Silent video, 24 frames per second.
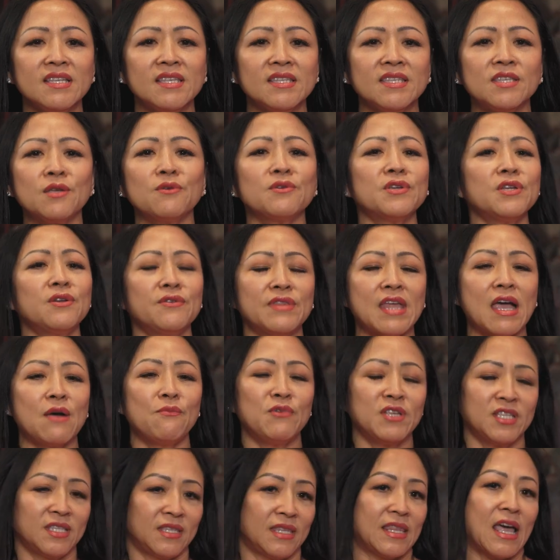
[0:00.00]
So, that
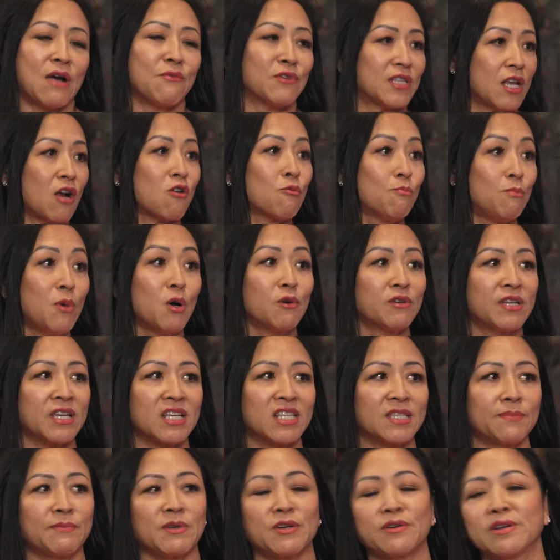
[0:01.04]
was our boat
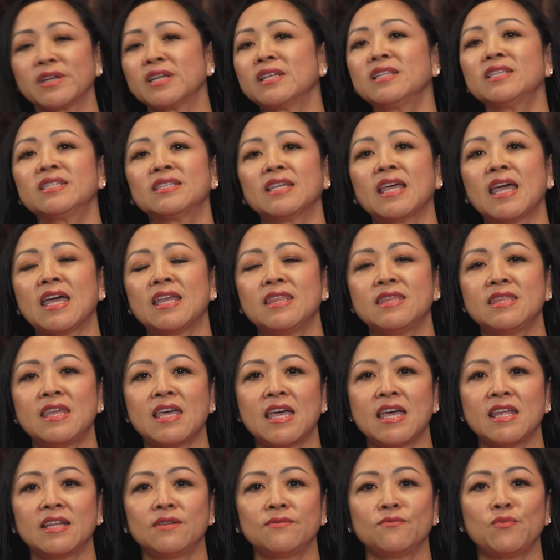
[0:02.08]
experience. And
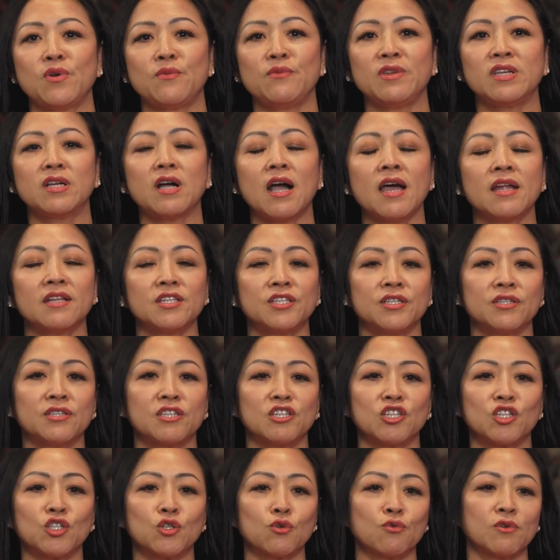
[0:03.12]
then when we got to the
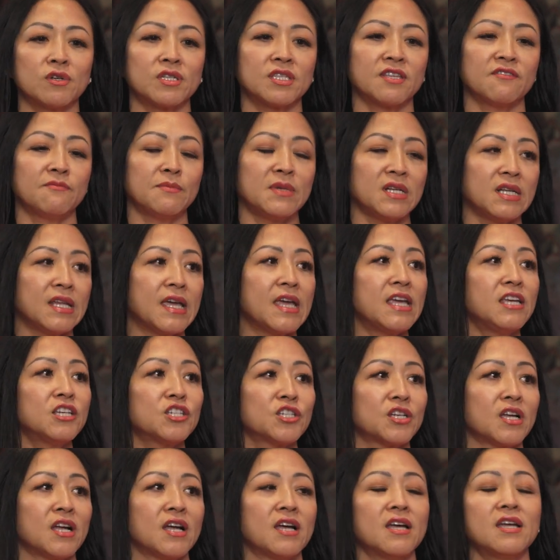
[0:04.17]
shores of
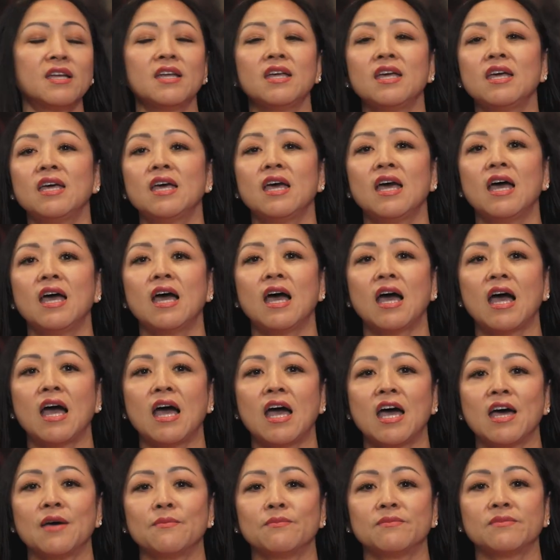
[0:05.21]
Malaysia,
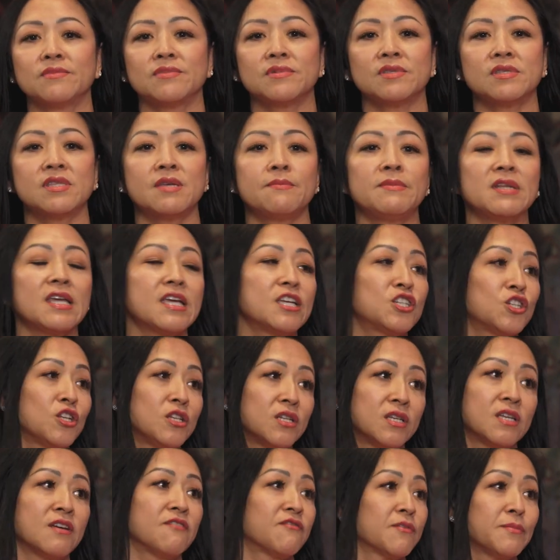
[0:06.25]
the Malaysian
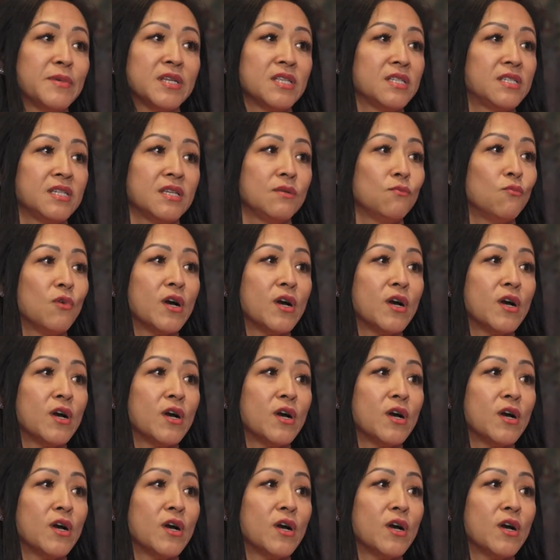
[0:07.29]
government didn't